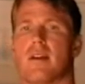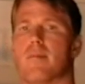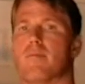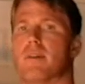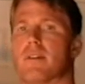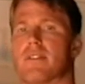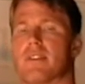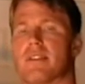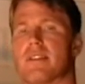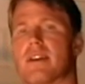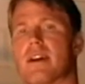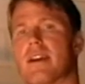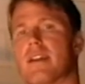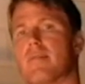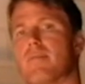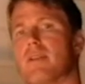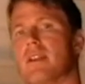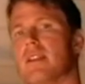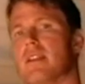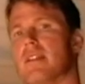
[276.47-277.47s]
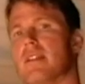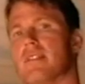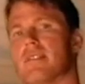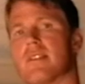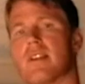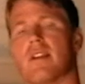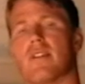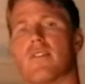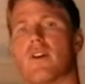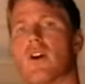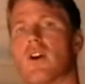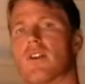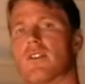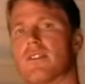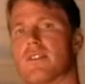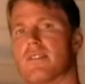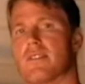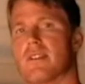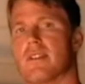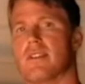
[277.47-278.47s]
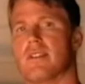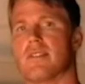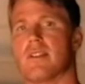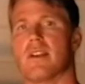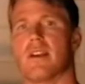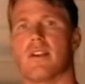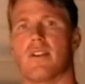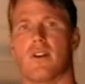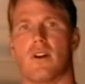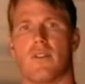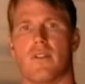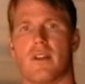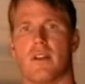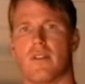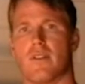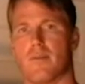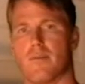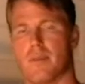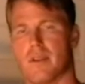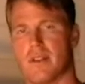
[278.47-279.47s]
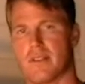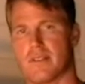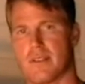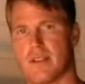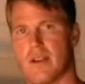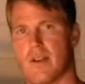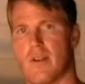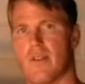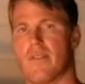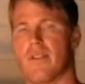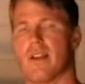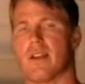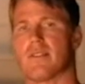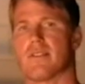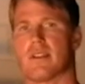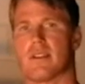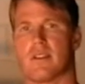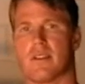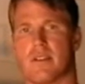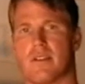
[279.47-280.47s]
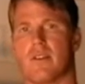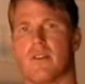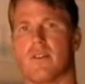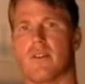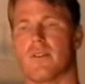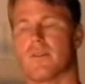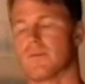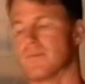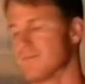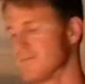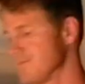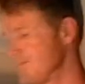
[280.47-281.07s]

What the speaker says: but the diabetes, the heart disease, and all the other big scary things that can kill you.